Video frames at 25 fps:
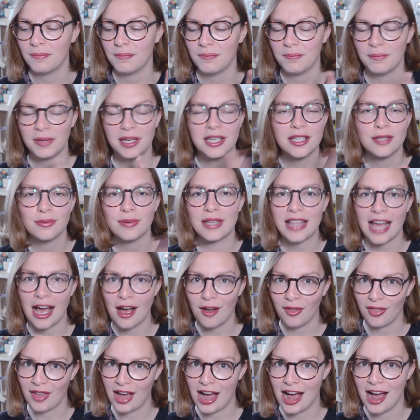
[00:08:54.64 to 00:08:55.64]
because
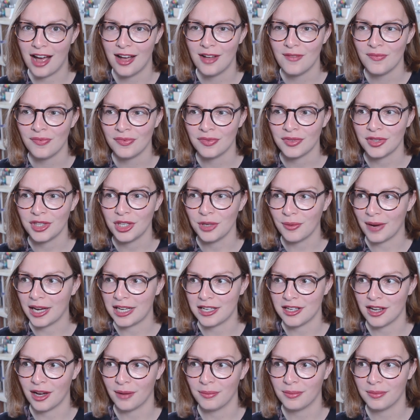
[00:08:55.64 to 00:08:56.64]
without that you
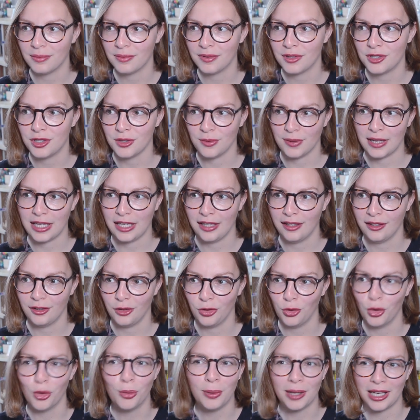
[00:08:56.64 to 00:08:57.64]
end up doing
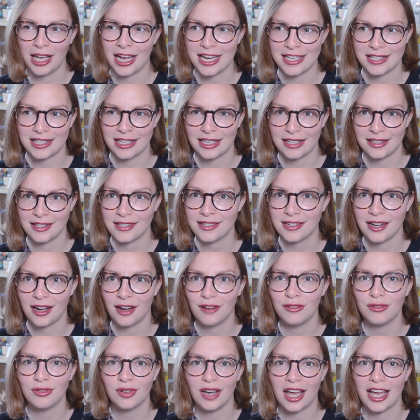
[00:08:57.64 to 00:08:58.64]
normalizing
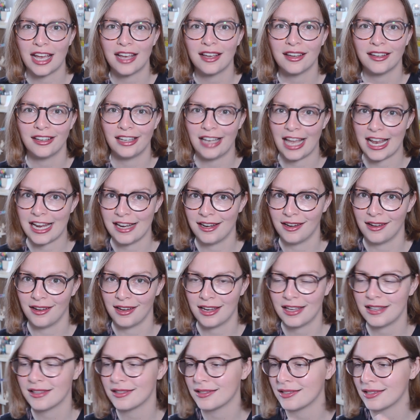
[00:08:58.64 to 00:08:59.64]
stuff like late
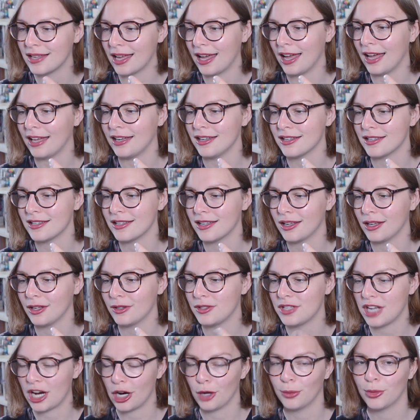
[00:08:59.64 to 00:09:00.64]
nights and
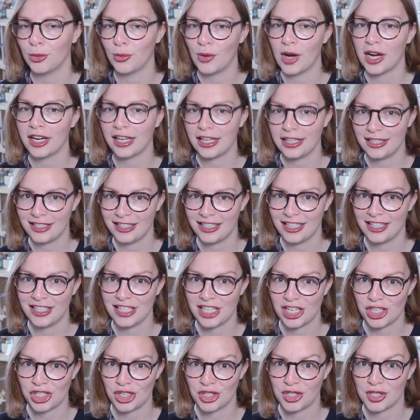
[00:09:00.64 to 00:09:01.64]
terrible working
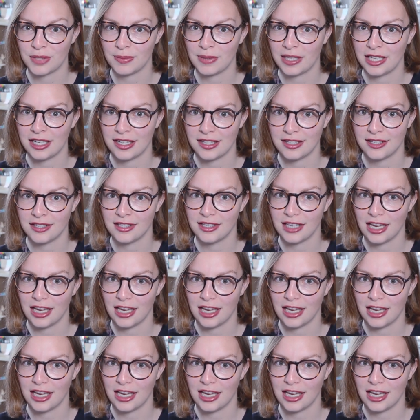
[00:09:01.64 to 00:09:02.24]
conditions, because